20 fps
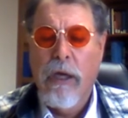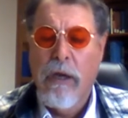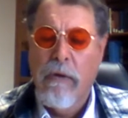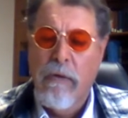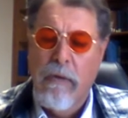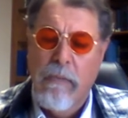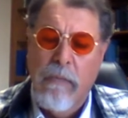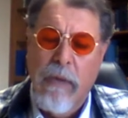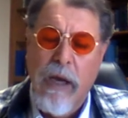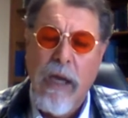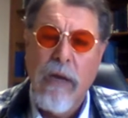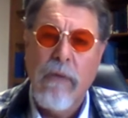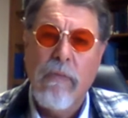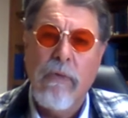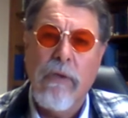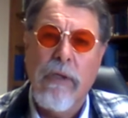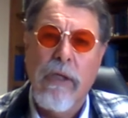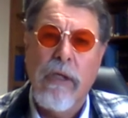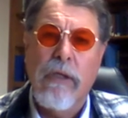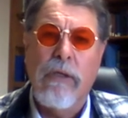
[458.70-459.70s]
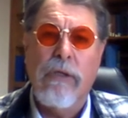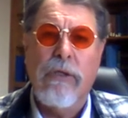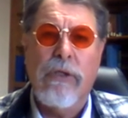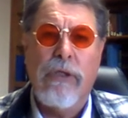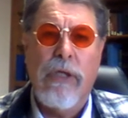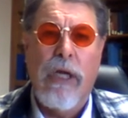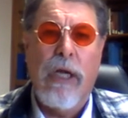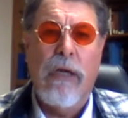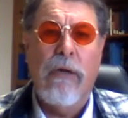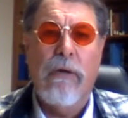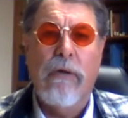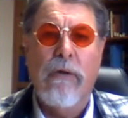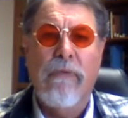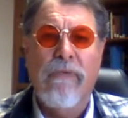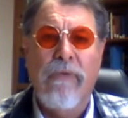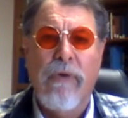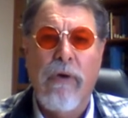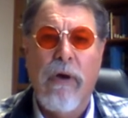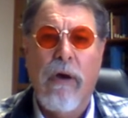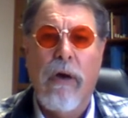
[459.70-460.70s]
and remain within the standard
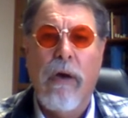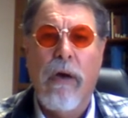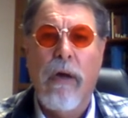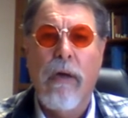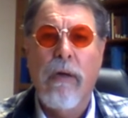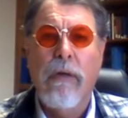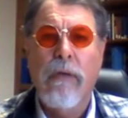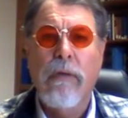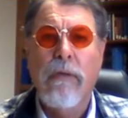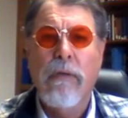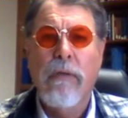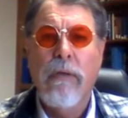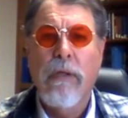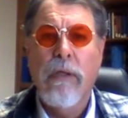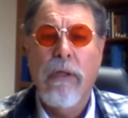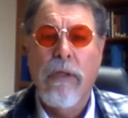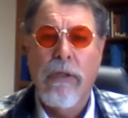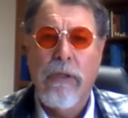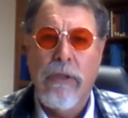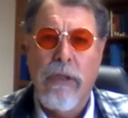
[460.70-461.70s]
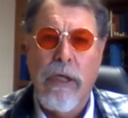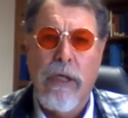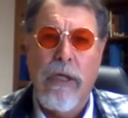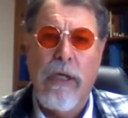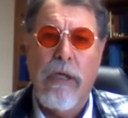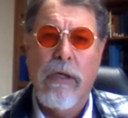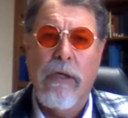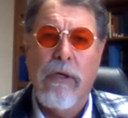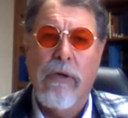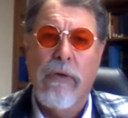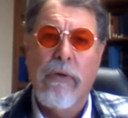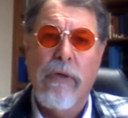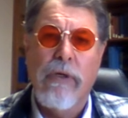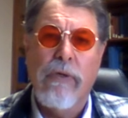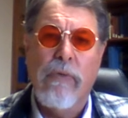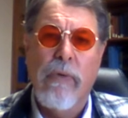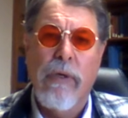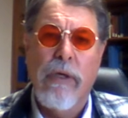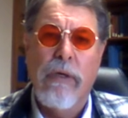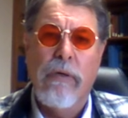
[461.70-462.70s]
of God, seeking to do
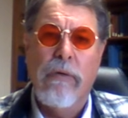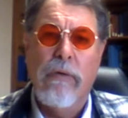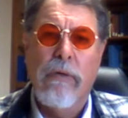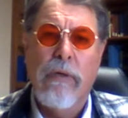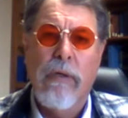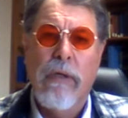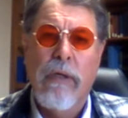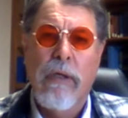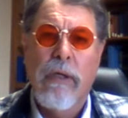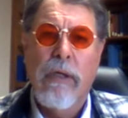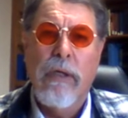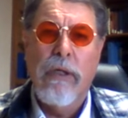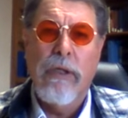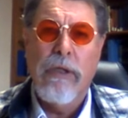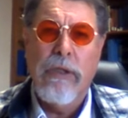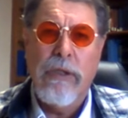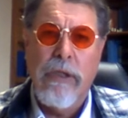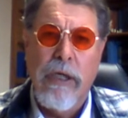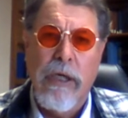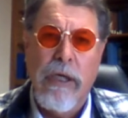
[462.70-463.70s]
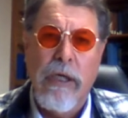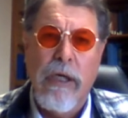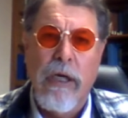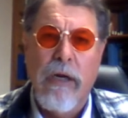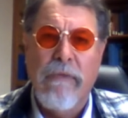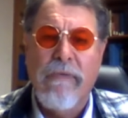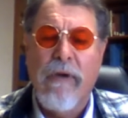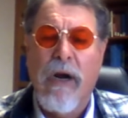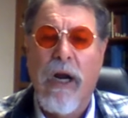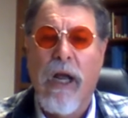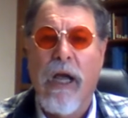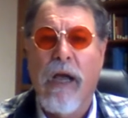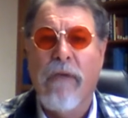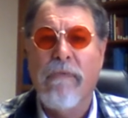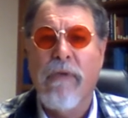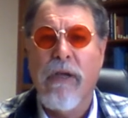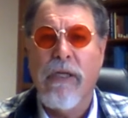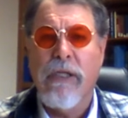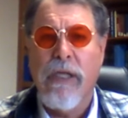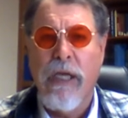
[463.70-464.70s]
His will seeking to live our
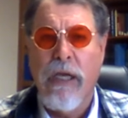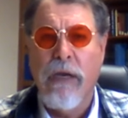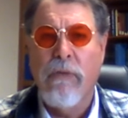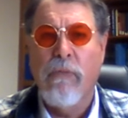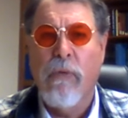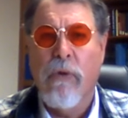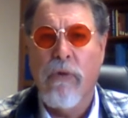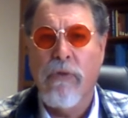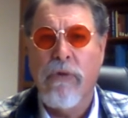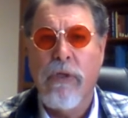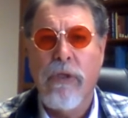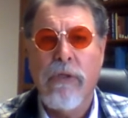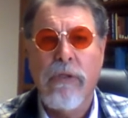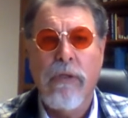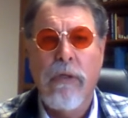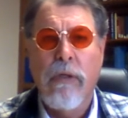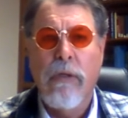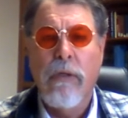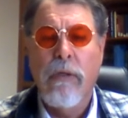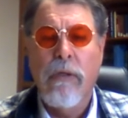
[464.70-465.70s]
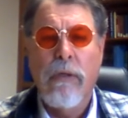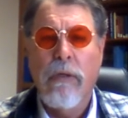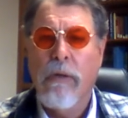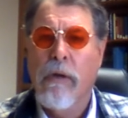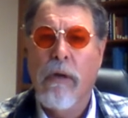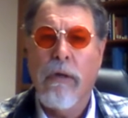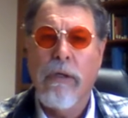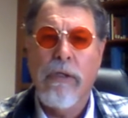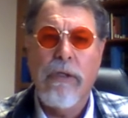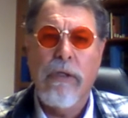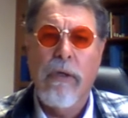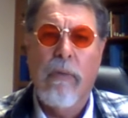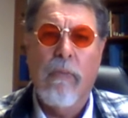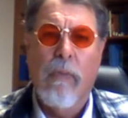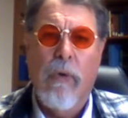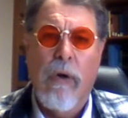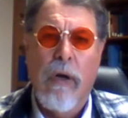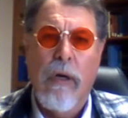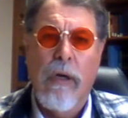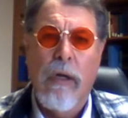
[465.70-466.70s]
life as He wants us, not as
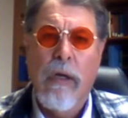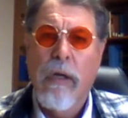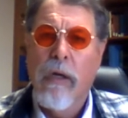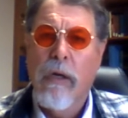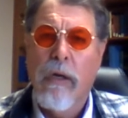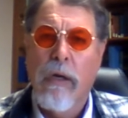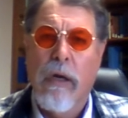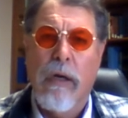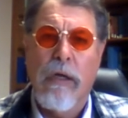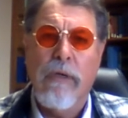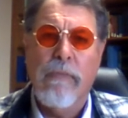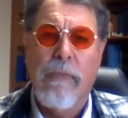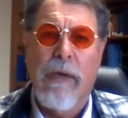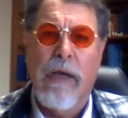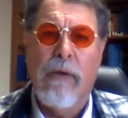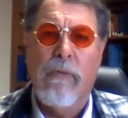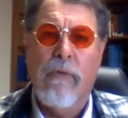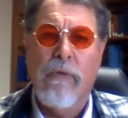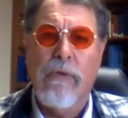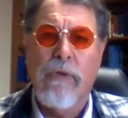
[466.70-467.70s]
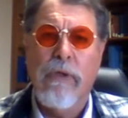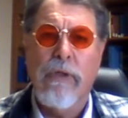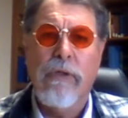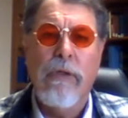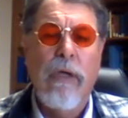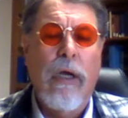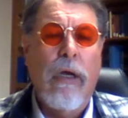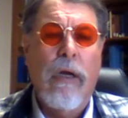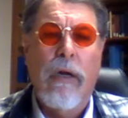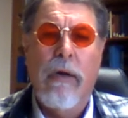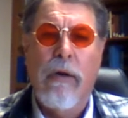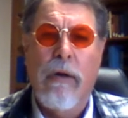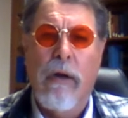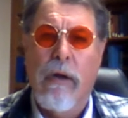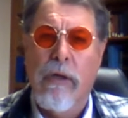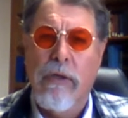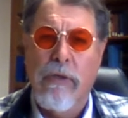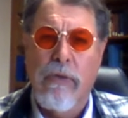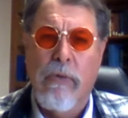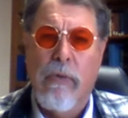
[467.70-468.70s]
someone, not as man wants us,
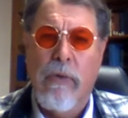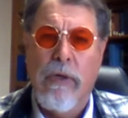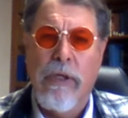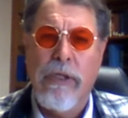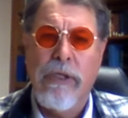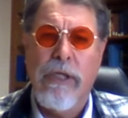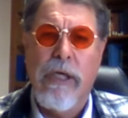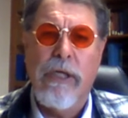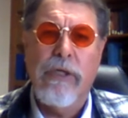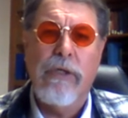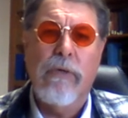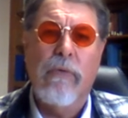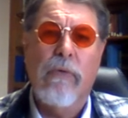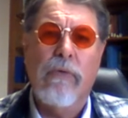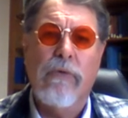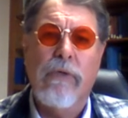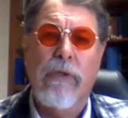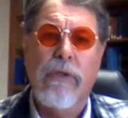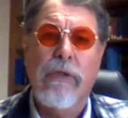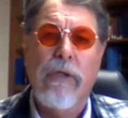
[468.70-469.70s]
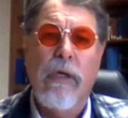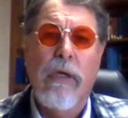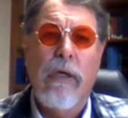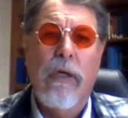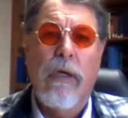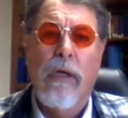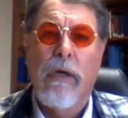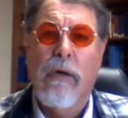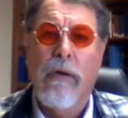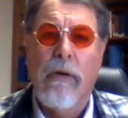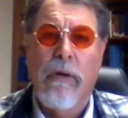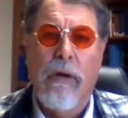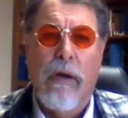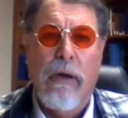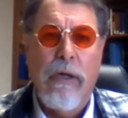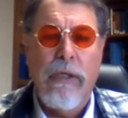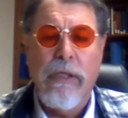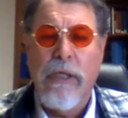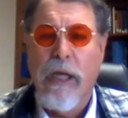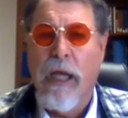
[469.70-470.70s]
not as an organization wants us,
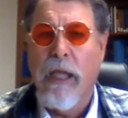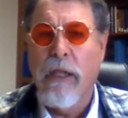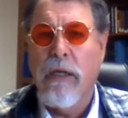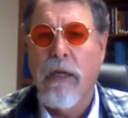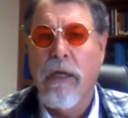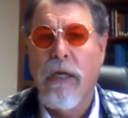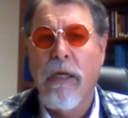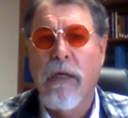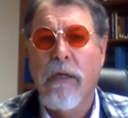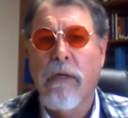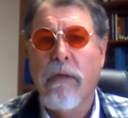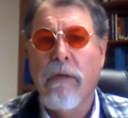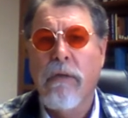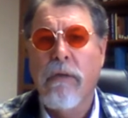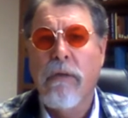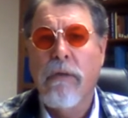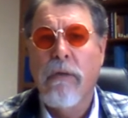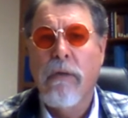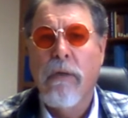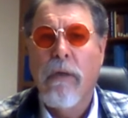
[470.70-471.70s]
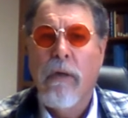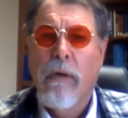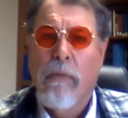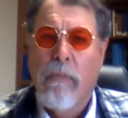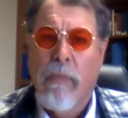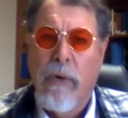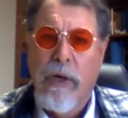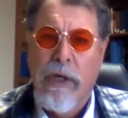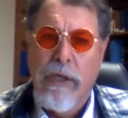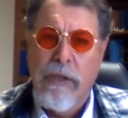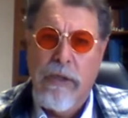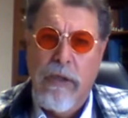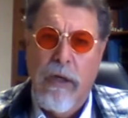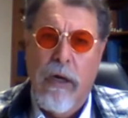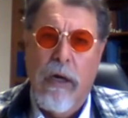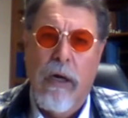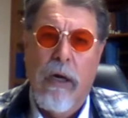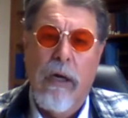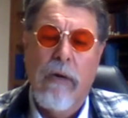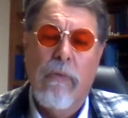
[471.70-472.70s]
not as an athlete, but as
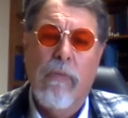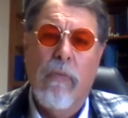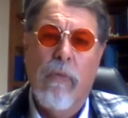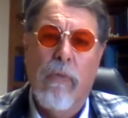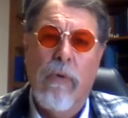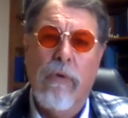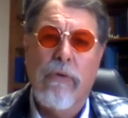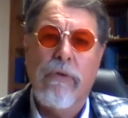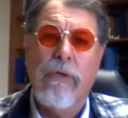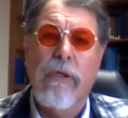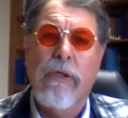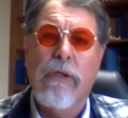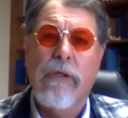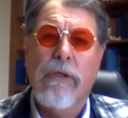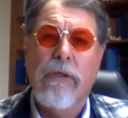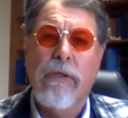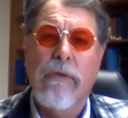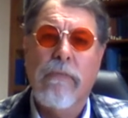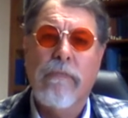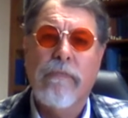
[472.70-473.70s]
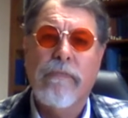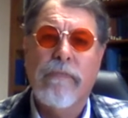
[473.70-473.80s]
God wants us.